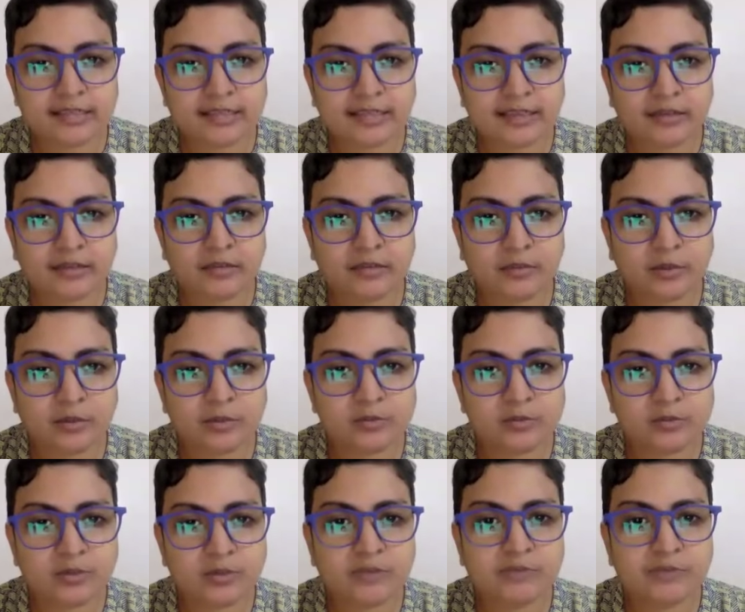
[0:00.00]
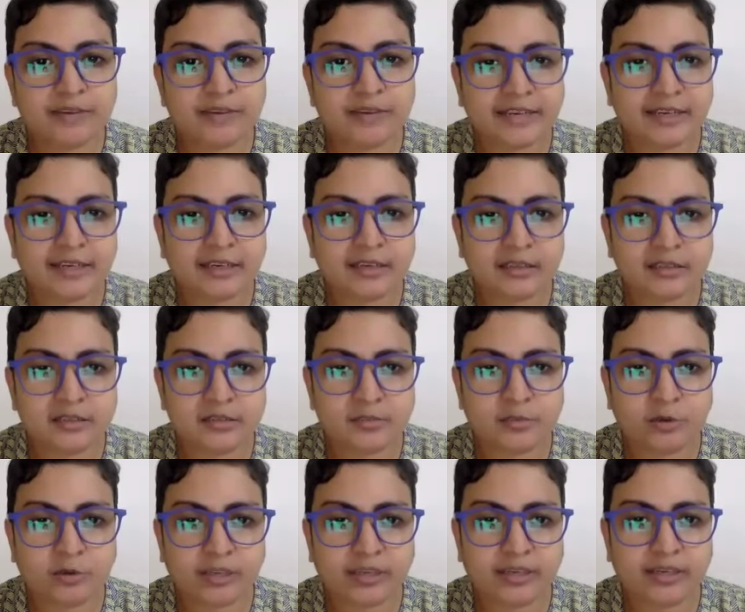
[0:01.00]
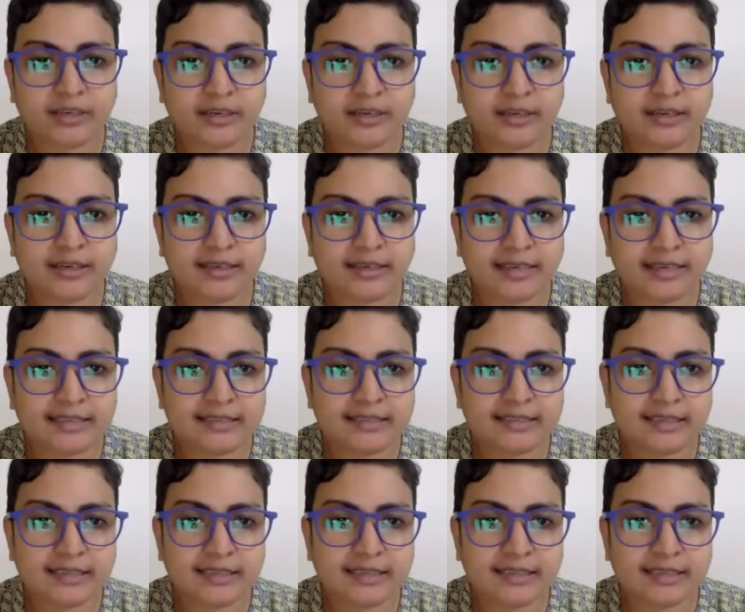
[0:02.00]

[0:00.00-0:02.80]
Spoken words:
and the worms will affect kittens more than adult cats.